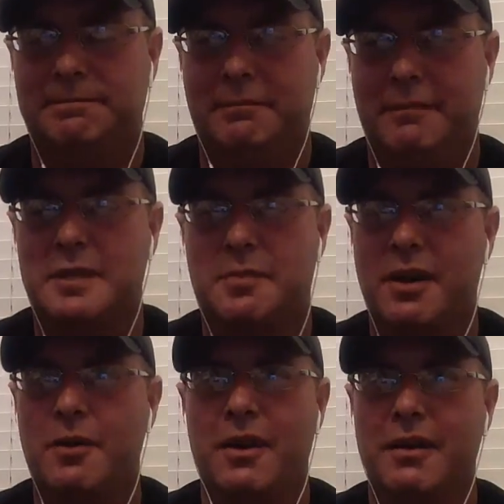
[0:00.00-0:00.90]
it's
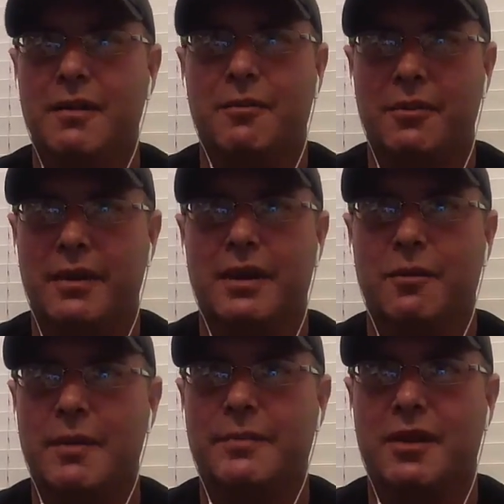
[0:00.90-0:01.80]
probably why I never really had a
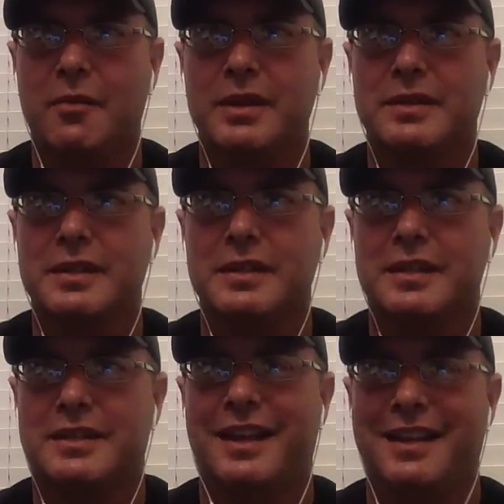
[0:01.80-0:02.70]
reptile business,
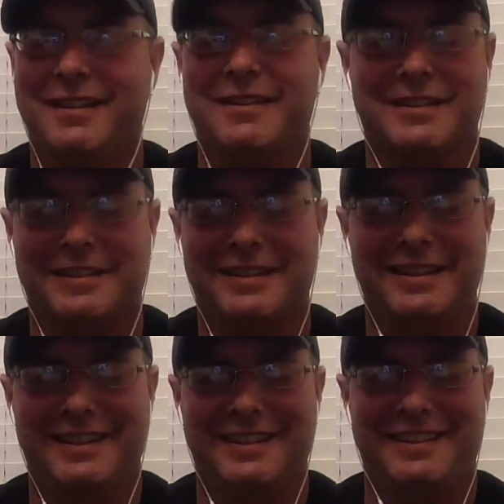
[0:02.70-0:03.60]
because I just
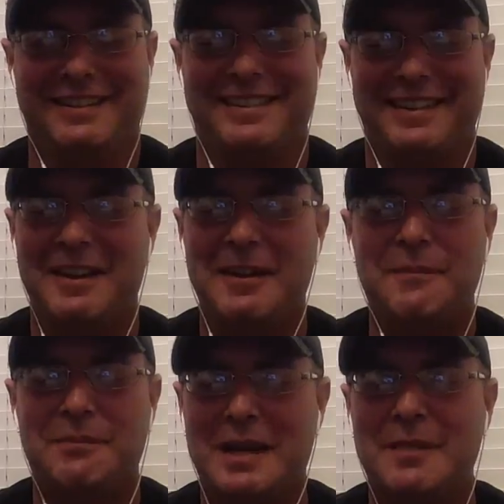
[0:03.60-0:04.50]

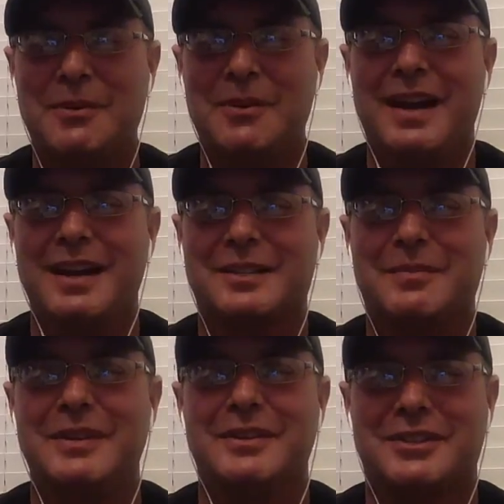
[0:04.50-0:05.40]
people ask
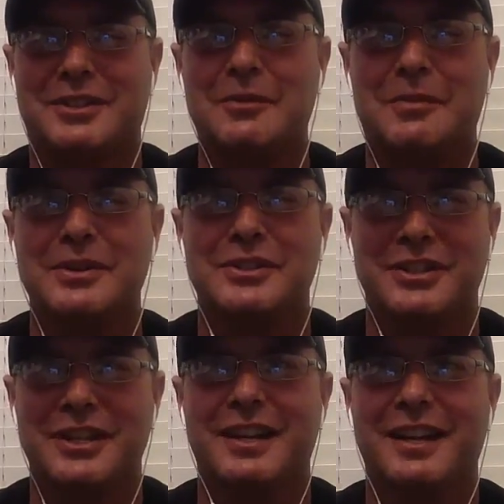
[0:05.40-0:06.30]
me the stupidest
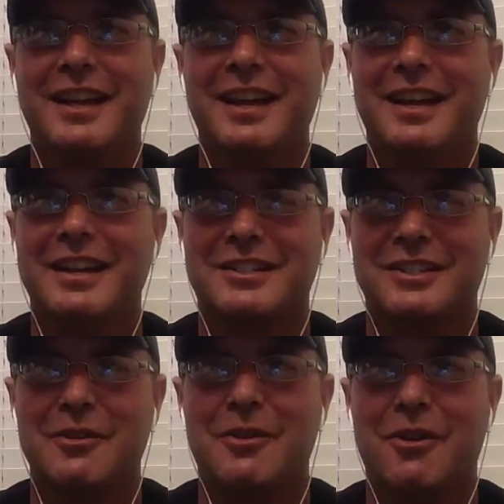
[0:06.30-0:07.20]
shit, and it's
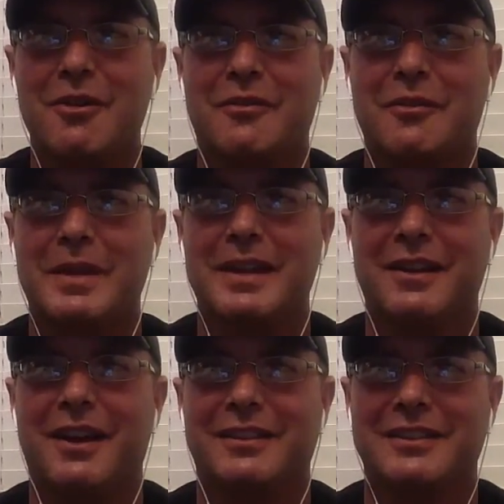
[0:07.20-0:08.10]
so hard for me
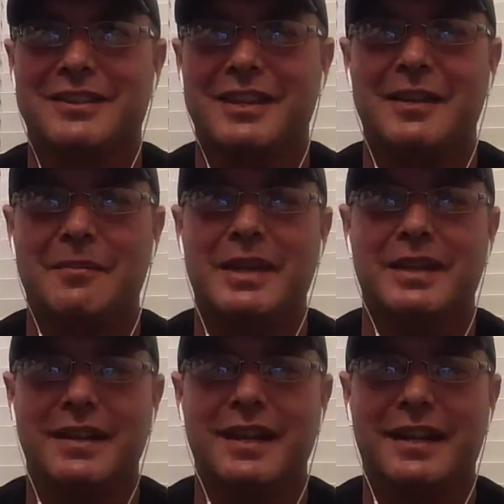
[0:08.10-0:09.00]
not to say be a
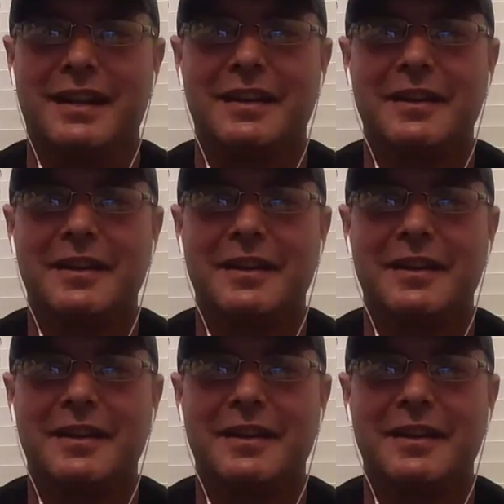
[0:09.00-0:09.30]
dick,